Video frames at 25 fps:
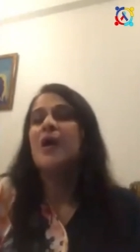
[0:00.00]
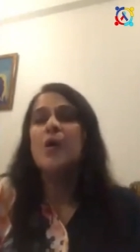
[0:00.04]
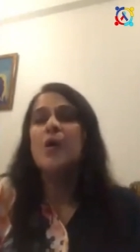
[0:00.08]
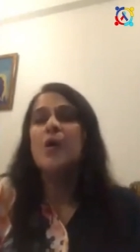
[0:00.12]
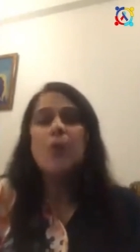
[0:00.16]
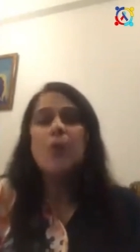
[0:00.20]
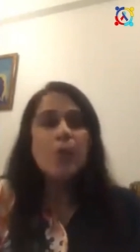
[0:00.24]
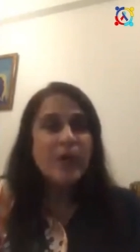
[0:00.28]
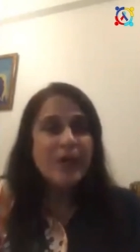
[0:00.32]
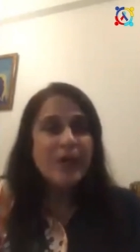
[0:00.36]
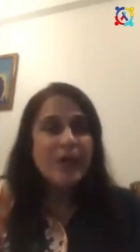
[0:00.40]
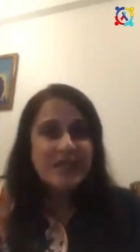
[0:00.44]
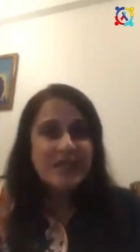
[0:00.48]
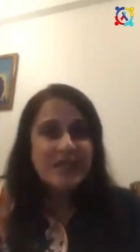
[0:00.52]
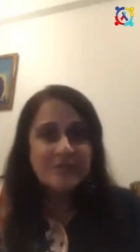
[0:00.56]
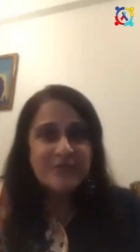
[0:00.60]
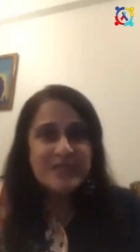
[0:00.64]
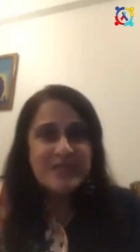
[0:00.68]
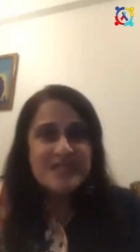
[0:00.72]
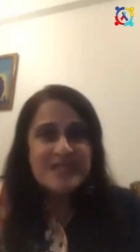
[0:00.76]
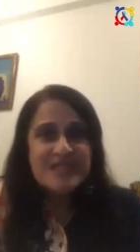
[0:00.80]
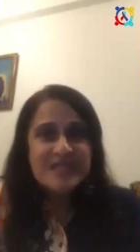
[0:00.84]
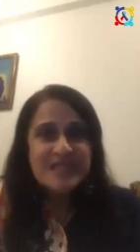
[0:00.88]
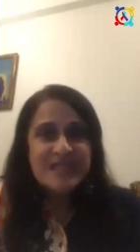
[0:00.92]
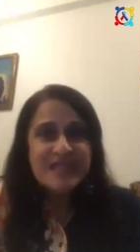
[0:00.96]
Welcome
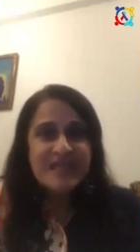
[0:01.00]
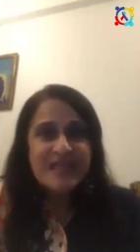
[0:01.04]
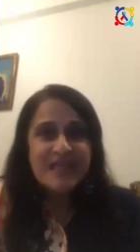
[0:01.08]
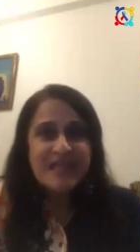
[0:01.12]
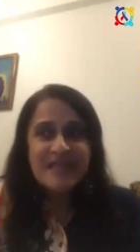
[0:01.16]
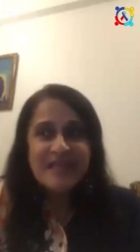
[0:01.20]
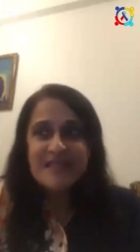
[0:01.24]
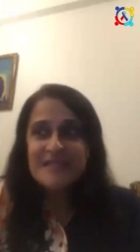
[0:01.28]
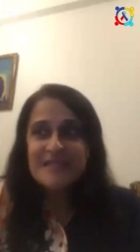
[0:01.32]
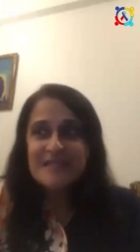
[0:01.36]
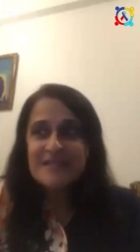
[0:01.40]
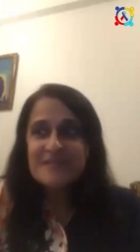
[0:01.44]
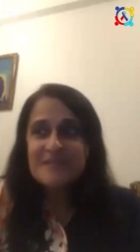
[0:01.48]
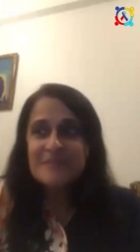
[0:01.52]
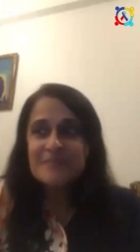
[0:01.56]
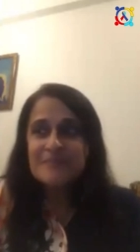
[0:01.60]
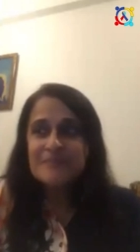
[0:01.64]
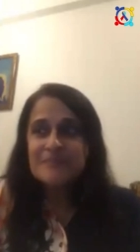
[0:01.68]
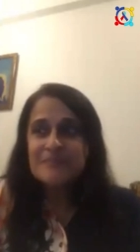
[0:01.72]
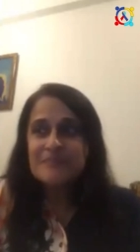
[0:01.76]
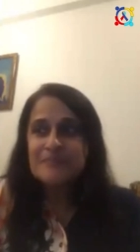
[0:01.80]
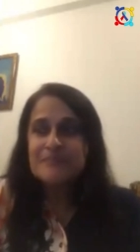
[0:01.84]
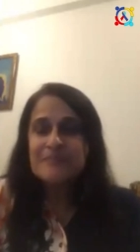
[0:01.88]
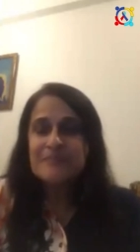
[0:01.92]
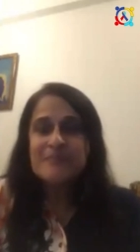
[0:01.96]
once again
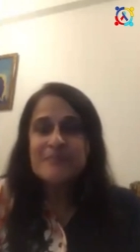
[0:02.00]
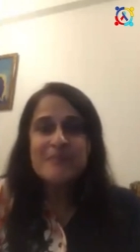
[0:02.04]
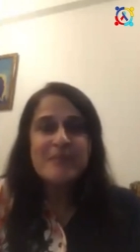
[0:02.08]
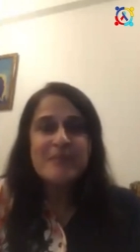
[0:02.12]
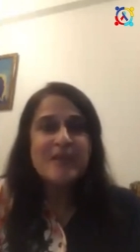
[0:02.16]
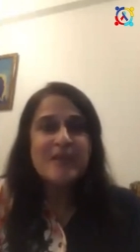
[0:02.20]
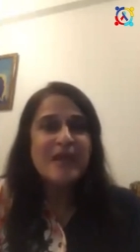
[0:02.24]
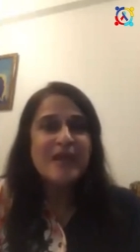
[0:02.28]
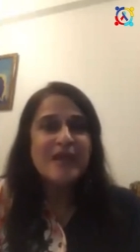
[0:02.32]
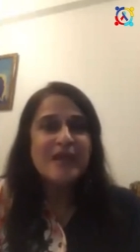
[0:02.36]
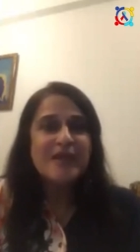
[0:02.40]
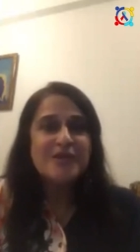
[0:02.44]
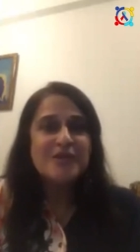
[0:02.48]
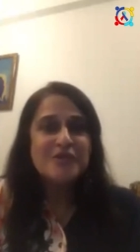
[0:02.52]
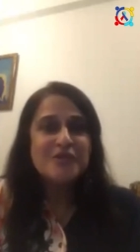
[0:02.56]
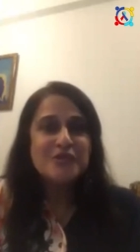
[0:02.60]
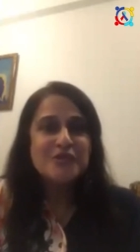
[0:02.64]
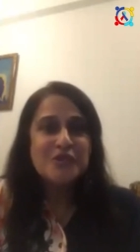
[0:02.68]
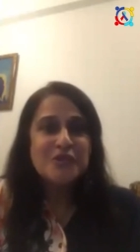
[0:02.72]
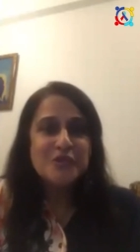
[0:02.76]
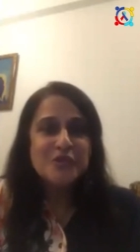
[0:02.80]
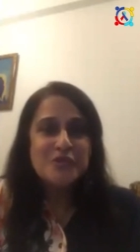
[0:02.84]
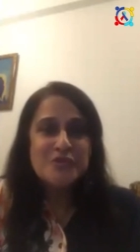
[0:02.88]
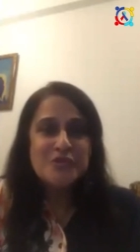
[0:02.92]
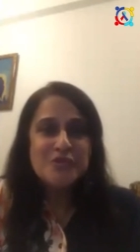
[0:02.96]
to
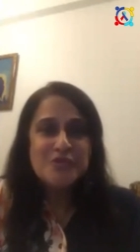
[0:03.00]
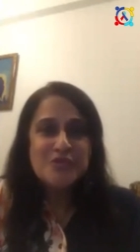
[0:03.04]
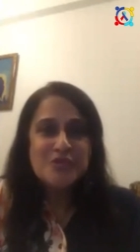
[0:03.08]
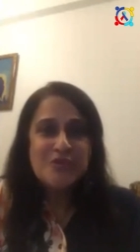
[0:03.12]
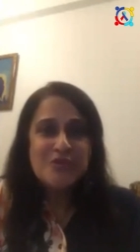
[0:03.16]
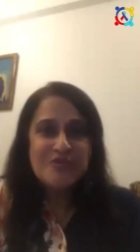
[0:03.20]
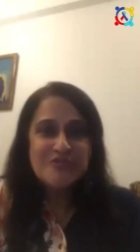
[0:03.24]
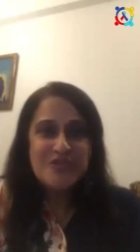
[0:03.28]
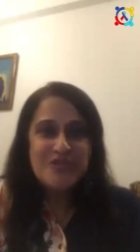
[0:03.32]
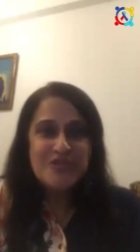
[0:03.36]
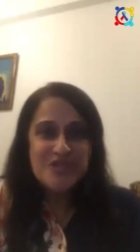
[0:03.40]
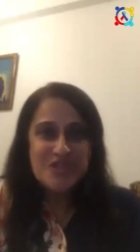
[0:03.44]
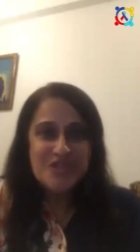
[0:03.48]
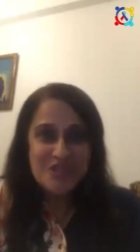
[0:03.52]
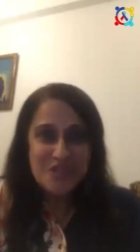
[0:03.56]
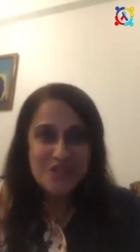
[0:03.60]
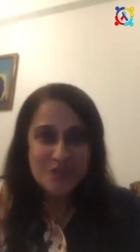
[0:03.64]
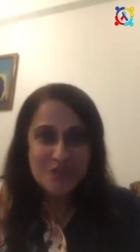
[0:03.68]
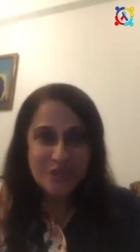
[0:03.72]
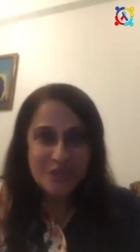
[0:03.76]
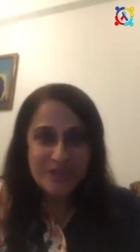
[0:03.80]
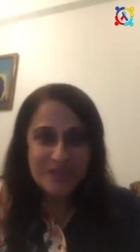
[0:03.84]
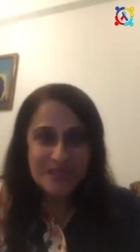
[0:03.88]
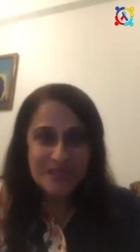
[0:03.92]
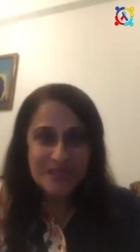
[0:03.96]
those who have just
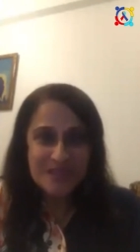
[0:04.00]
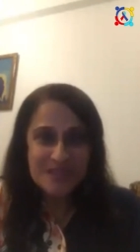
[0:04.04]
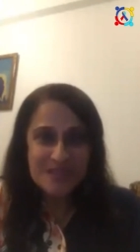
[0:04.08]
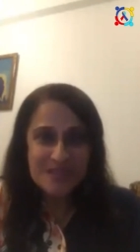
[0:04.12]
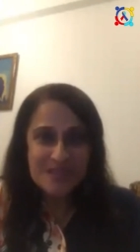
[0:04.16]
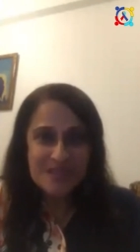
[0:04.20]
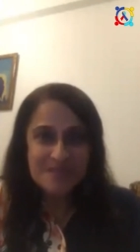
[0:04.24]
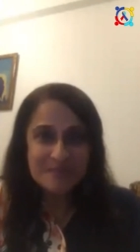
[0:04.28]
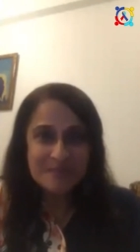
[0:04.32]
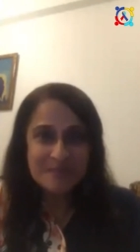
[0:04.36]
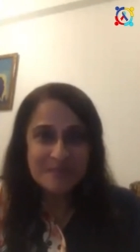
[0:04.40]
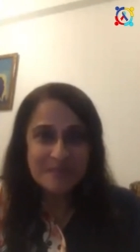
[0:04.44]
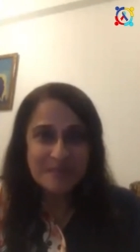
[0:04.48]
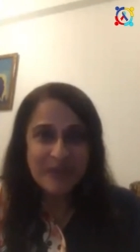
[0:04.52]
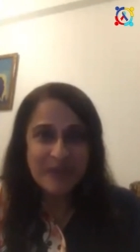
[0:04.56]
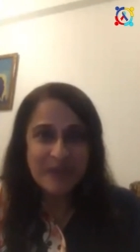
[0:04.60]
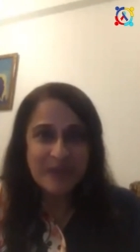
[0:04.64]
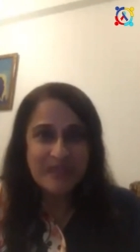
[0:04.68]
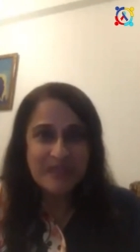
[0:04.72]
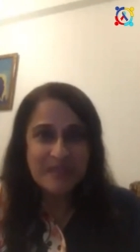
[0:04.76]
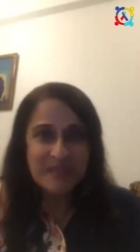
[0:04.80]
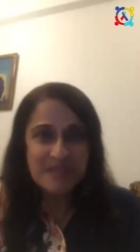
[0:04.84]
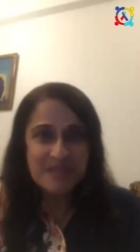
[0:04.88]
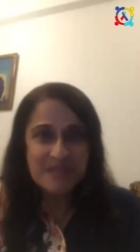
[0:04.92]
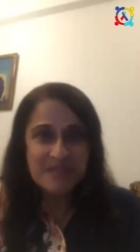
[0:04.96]
joined us. My
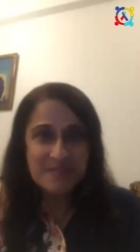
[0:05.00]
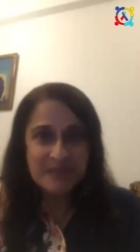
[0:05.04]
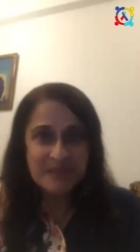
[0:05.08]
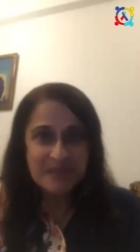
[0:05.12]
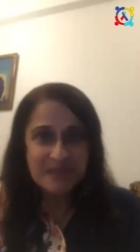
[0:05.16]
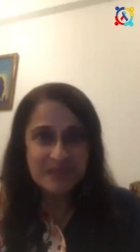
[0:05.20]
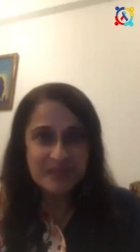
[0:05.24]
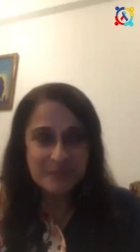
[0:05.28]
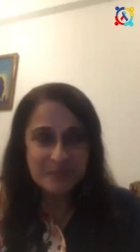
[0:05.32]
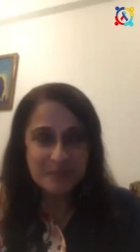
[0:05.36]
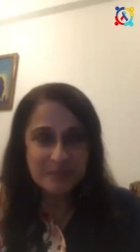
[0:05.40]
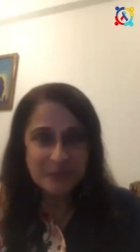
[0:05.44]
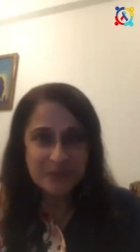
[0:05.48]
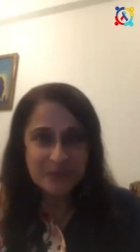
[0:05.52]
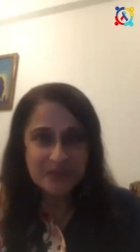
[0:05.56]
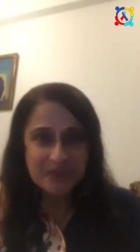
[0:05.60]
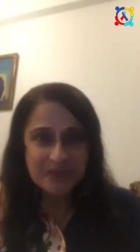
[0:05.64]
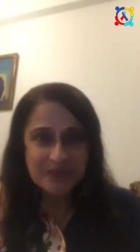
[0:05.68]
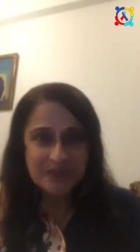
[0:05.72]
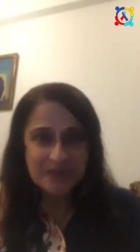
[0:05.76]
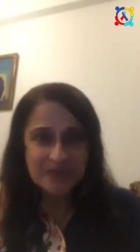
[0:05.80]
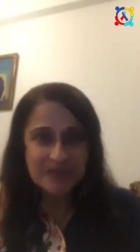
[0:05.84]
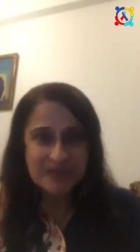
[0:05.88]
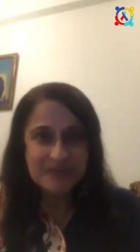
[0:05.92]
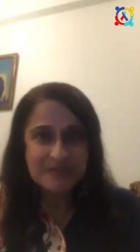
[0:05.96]
name is Minal
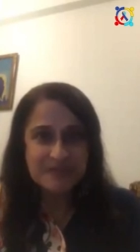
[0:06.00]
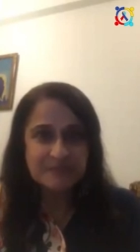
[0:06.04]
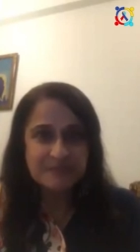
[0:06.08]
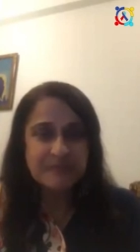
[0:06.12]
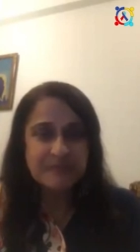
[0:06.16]
Potnis.